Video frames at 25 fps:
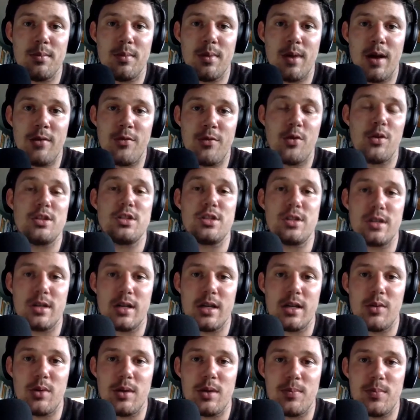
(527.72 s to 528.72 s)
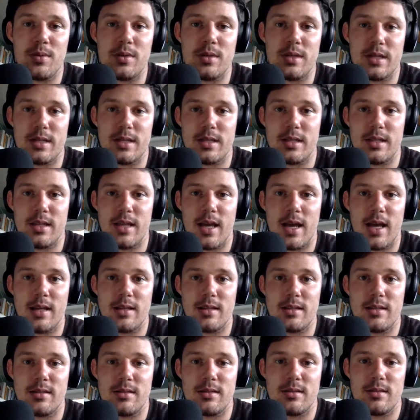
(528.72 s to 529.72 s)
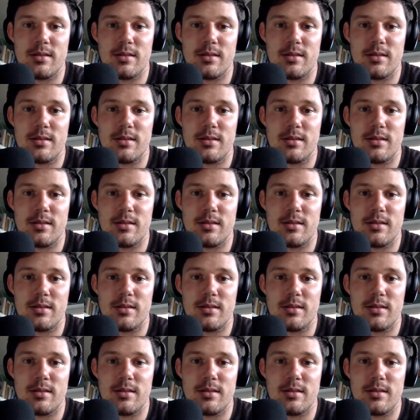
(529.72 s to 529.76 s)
unfortunately, we predicted that.